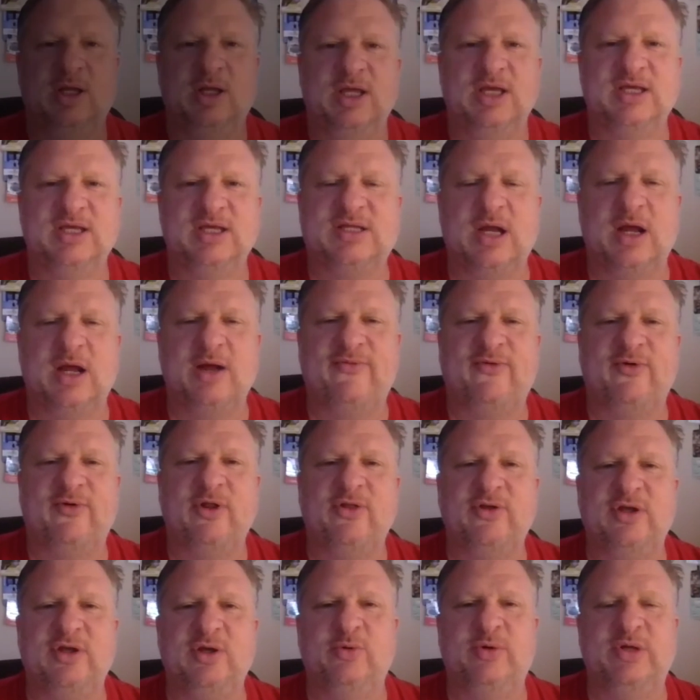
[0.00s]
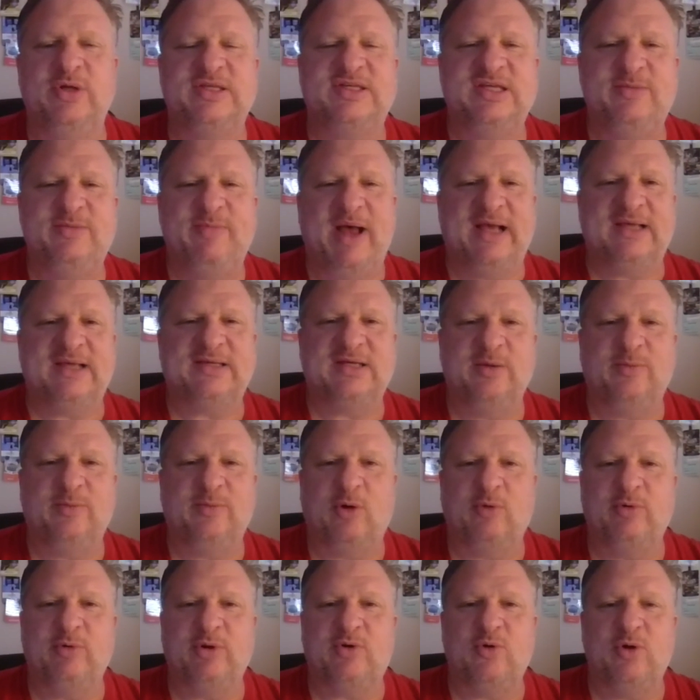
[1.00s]
It's time for another U N C
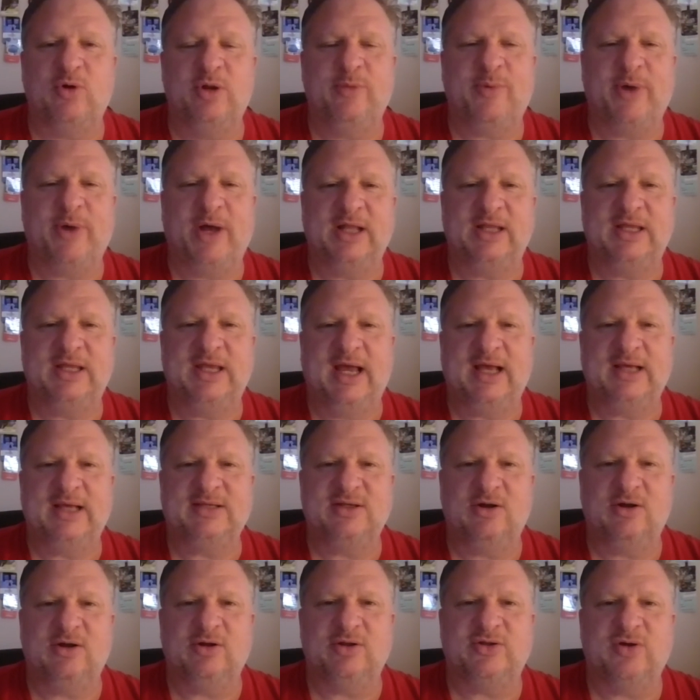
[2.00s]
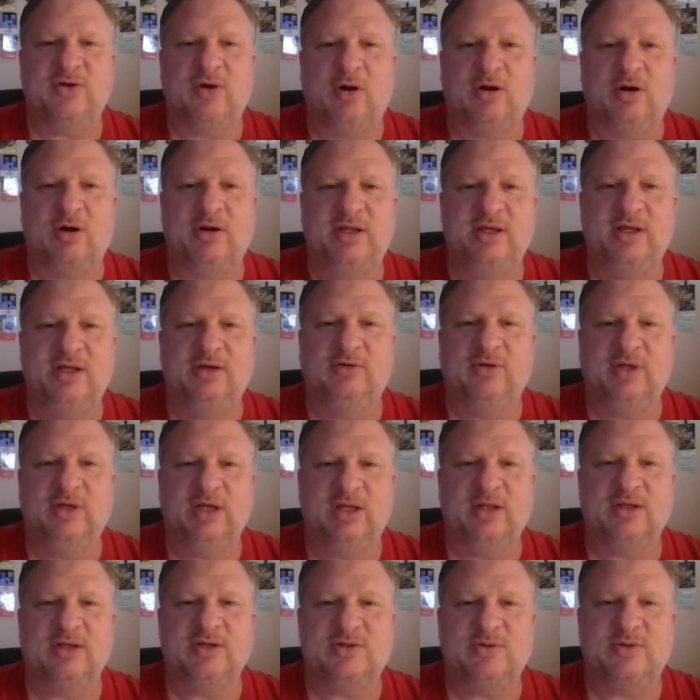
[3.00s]
basketball recruiting podcast here on Tar Heel
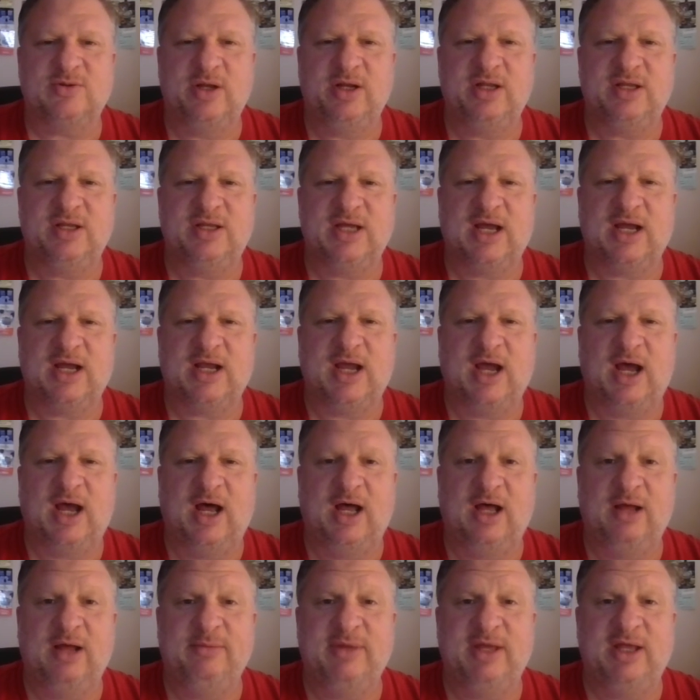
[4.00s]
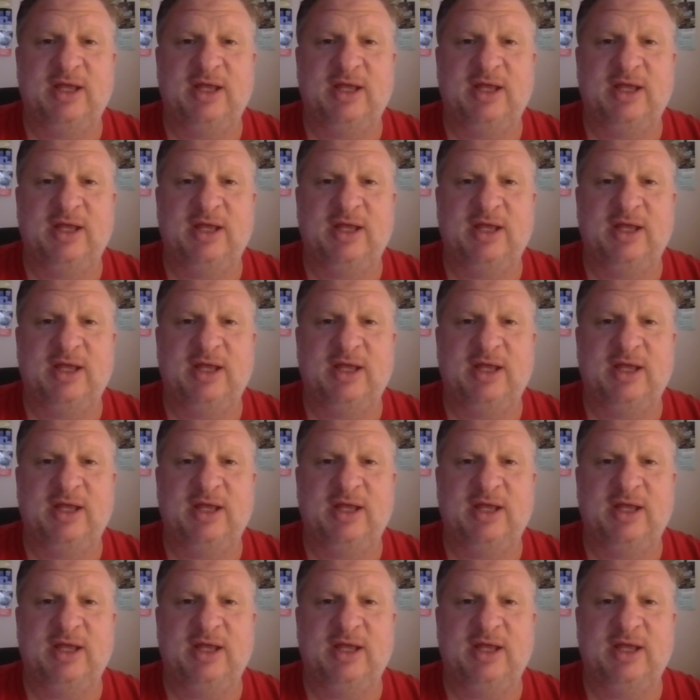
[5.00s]
Illustrated dot com.